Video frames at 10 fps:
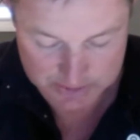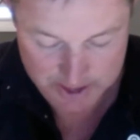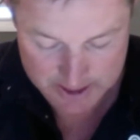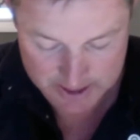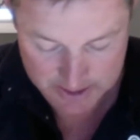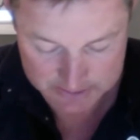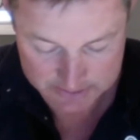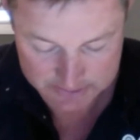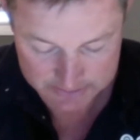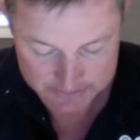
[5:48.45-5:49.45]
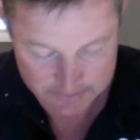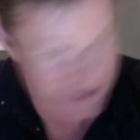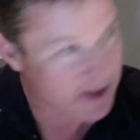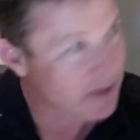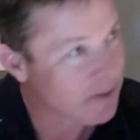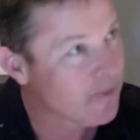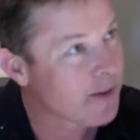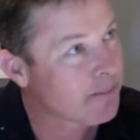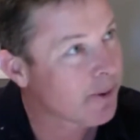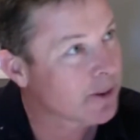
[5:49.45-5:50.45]
making. We've
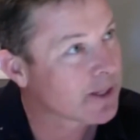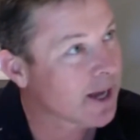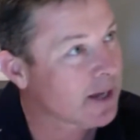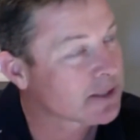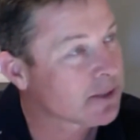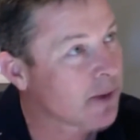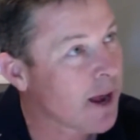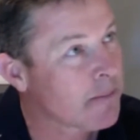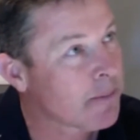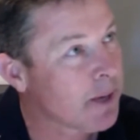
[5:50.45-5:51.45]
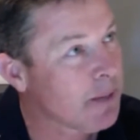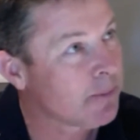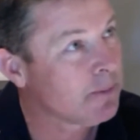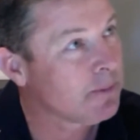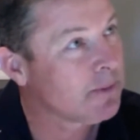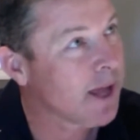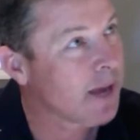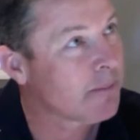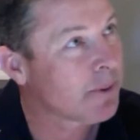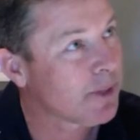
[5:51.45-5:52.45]
had podcasts around people
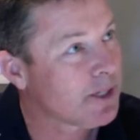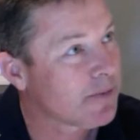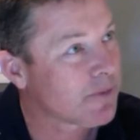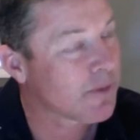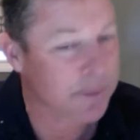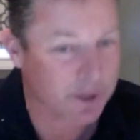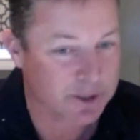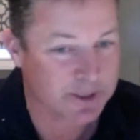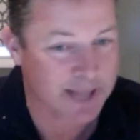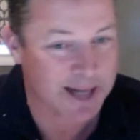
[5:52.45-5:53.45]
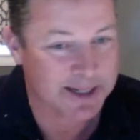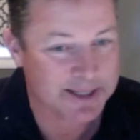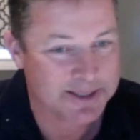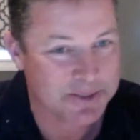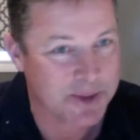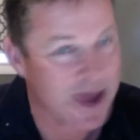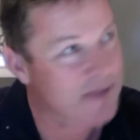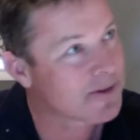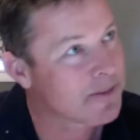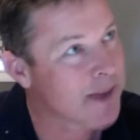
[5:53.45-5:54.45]
and the different personalities that we
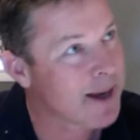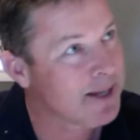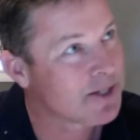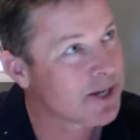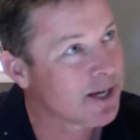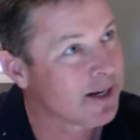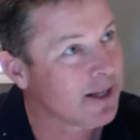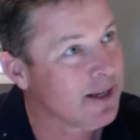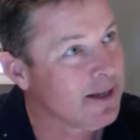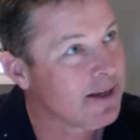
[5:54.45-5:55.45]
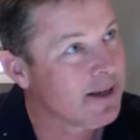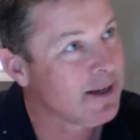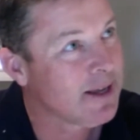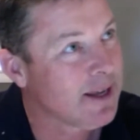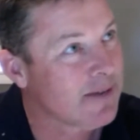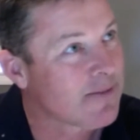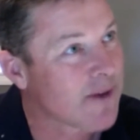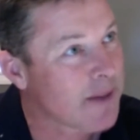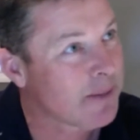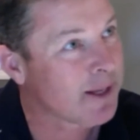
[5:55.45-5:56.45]
have to manage and lead in
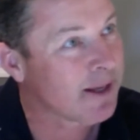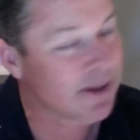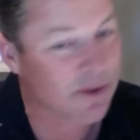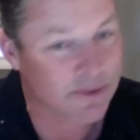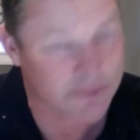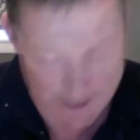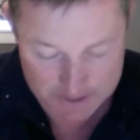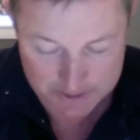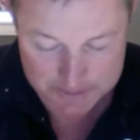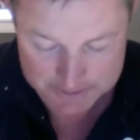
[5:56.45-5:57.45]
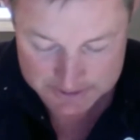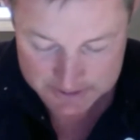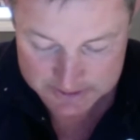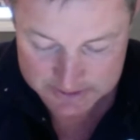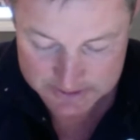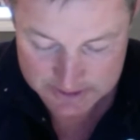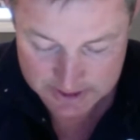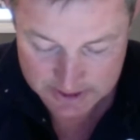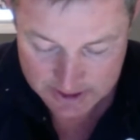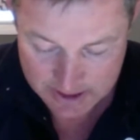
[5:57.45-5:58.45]
family and non-family business.
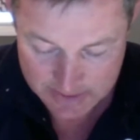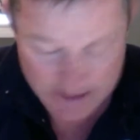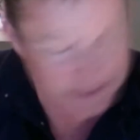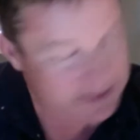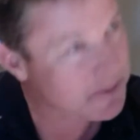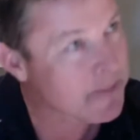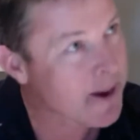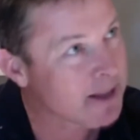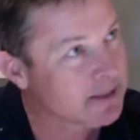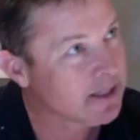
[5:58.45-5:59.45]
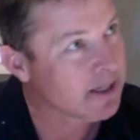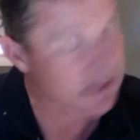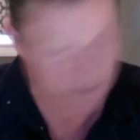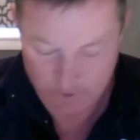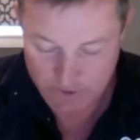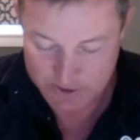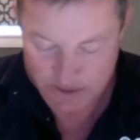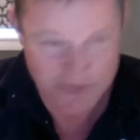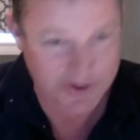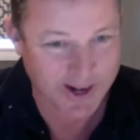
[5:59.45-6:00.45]
I've had some amazing interviews
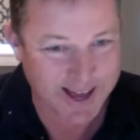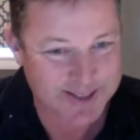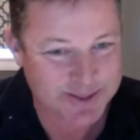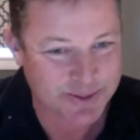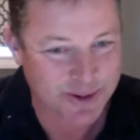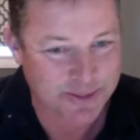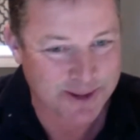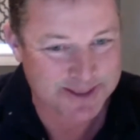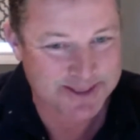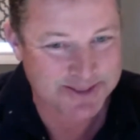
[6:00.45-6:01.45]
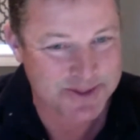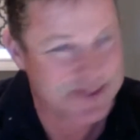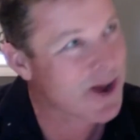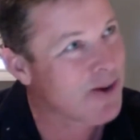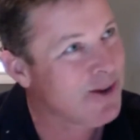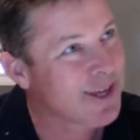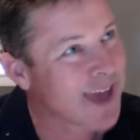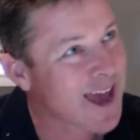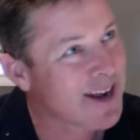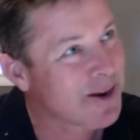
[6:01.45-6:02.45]
over the last 12 months with Tony Catt